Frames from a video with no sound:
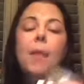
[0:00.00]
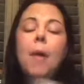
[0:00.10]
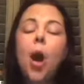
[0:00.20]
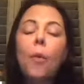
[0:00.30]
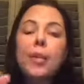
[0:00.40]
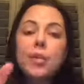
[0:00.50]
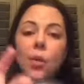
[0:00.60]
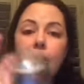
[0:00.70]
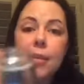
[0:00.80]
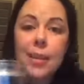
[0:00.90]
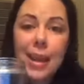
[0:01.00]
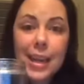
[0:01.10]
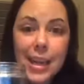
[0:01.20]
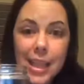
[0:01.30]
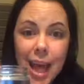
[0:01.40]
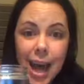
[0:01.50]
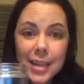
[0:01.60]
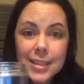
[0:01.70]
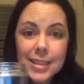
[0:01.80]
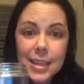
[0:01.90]
always store everything in a
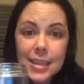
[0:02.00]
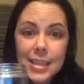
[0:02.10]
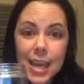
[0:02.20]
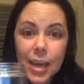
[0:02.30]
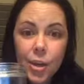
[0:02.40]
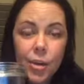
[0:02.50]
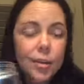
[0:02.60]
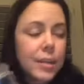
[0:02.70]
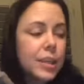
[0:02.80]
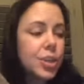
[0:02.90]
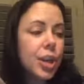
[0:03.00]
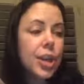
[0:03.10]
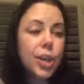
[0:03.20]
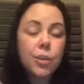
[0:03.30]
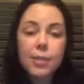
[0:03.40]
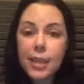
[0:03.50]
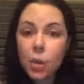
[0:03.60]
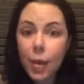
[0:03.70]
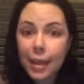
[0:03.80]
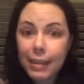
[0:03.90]
glass container unless you're going to use it
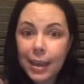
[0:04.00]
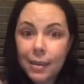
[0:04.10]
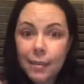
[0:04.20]
quickly,